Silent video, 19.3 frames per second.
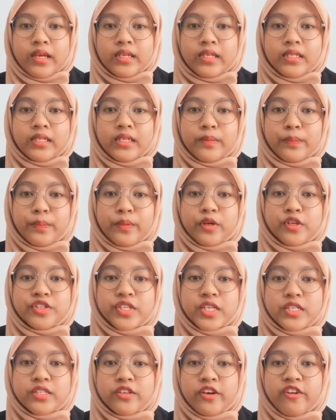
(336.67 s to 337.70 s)
The
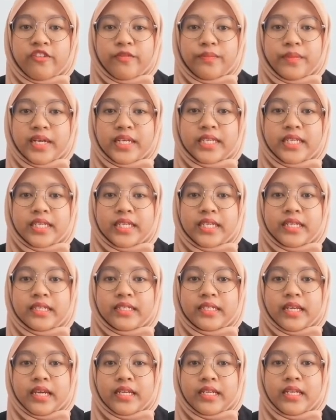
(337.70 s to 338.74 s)
process of marking
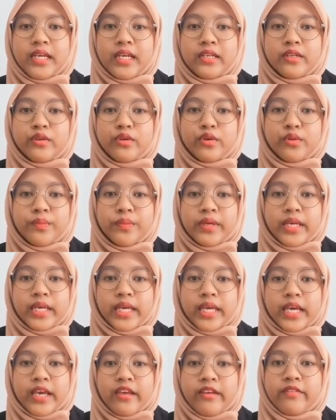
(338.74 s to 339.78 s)
Korean and
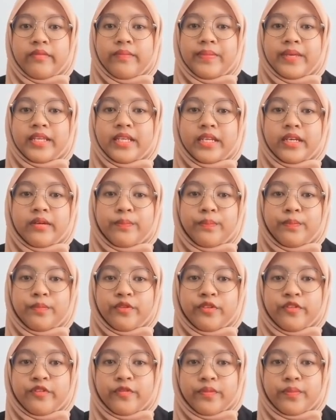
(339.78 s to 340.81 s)
Gube have been
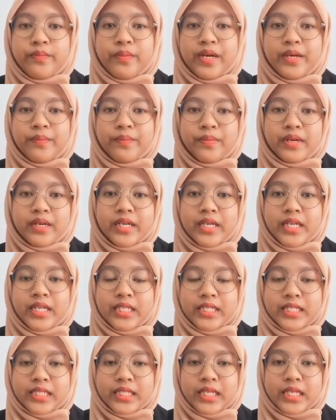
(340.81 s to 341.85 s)
approved by
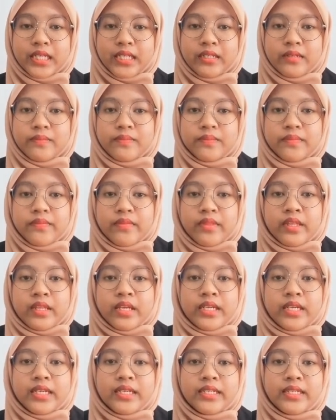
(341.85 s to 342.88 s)
Perhilitan.
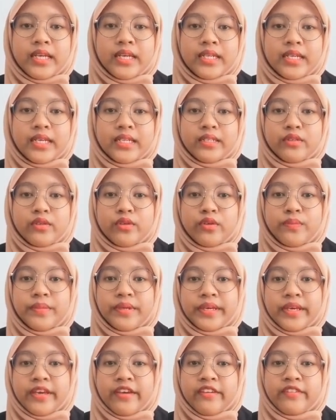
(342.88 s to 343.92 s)
Korean and
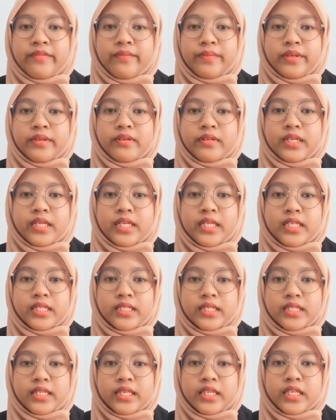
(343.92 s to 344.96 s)
Gube have been
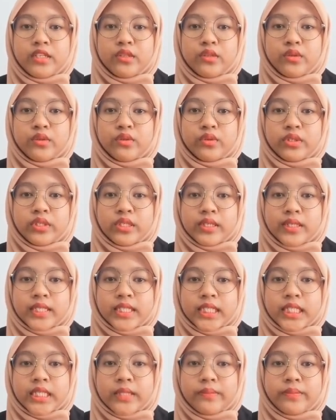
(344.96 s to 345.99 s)
released into the
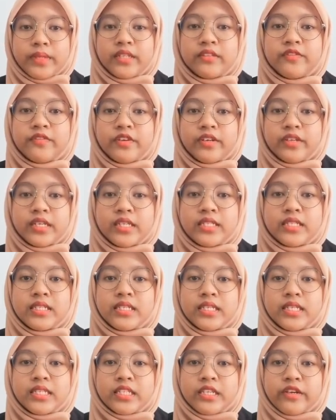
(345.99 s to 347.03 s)
Tembat Forest
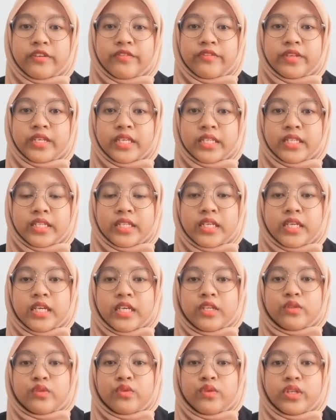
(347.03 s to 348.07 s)
Reserve in
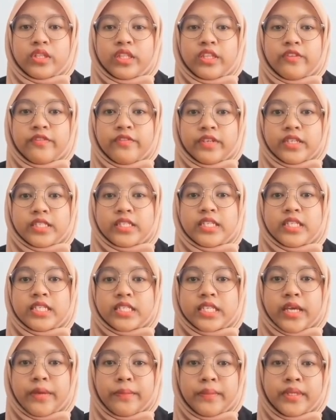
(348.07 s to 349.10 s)
21st
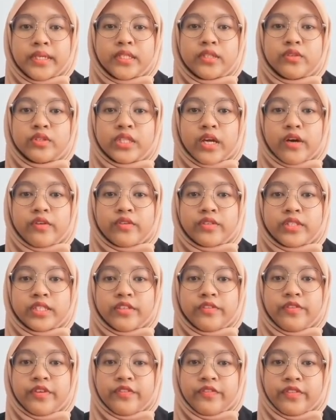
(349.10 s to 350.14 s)
December
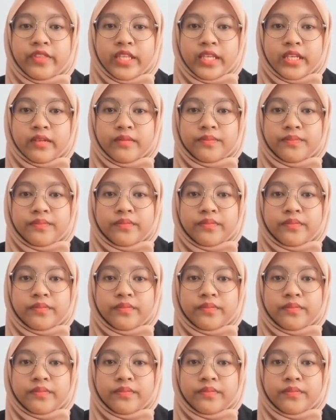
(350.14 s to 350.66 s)
2015.